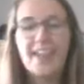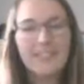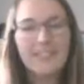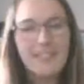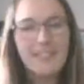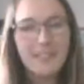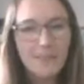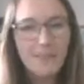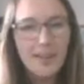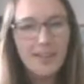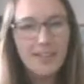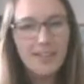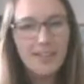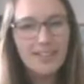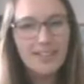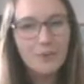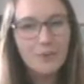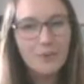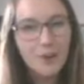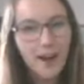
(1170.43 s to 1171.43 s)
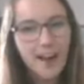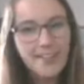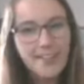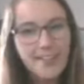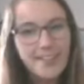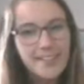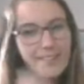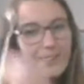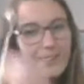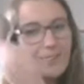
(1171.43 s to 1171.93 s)
As this baleen
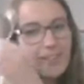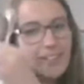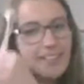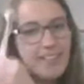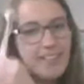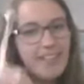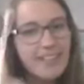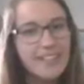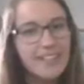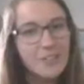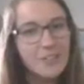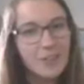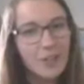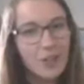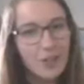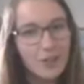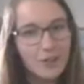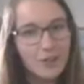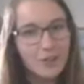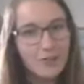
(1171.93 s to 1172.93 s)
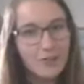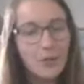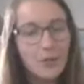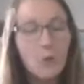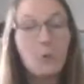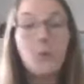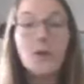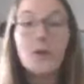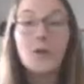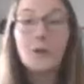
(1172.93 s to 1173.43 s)
dried, it tended to curve,
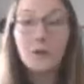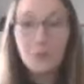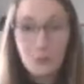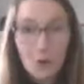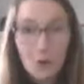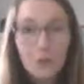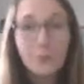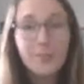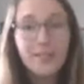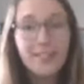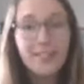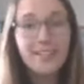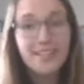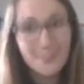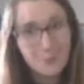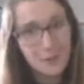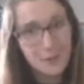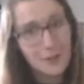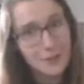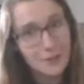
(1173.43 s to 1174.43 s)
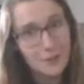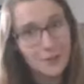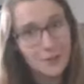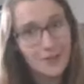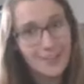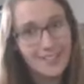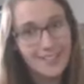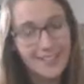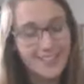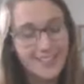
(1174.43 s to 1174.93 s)
so normally it's very
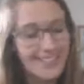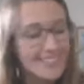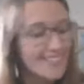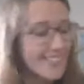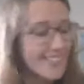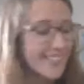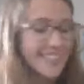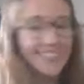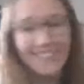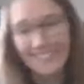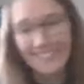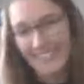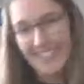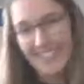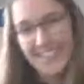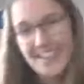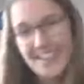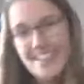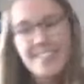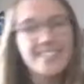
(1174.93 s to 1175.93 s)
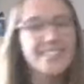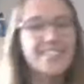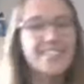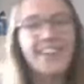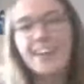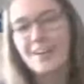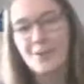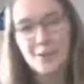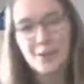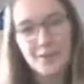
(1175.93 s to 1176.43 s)
straight. It's
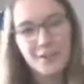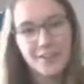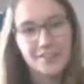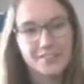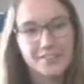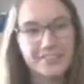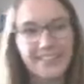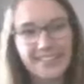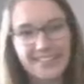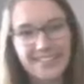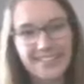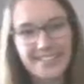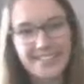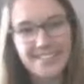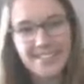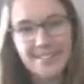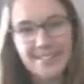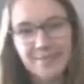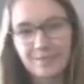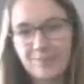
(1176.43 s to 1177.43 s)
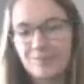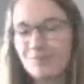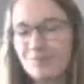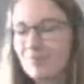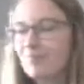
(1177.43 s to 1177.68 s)
not all curved like this.